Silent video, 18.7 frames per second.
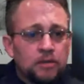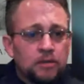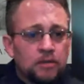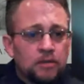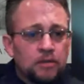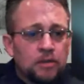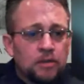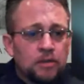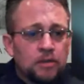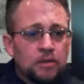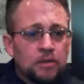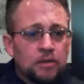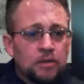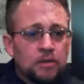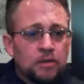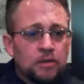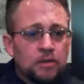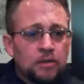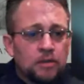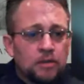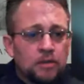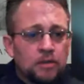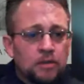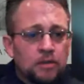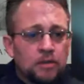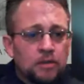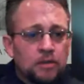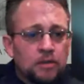The cost, no matter
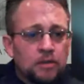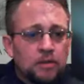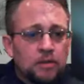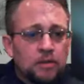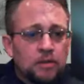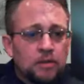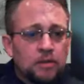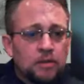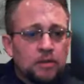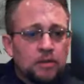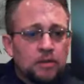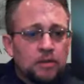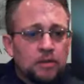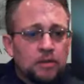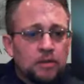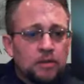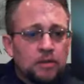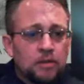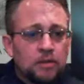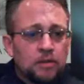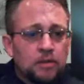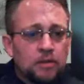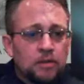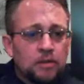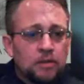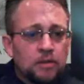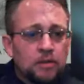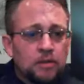how you buy it, should be
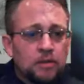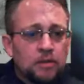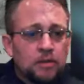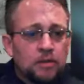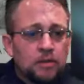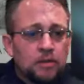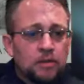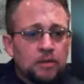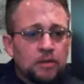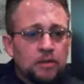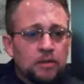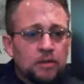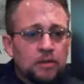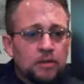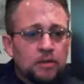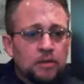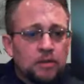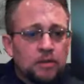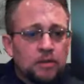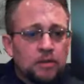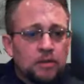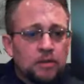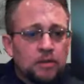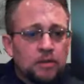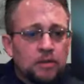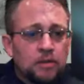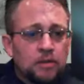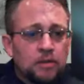somewhere in that
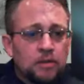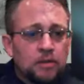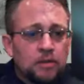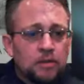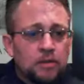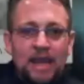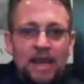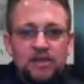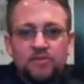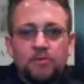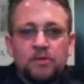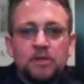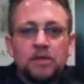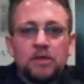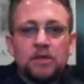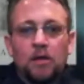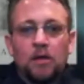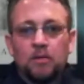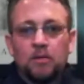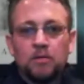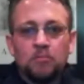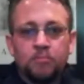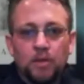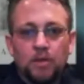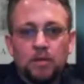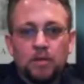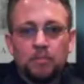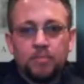
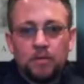$483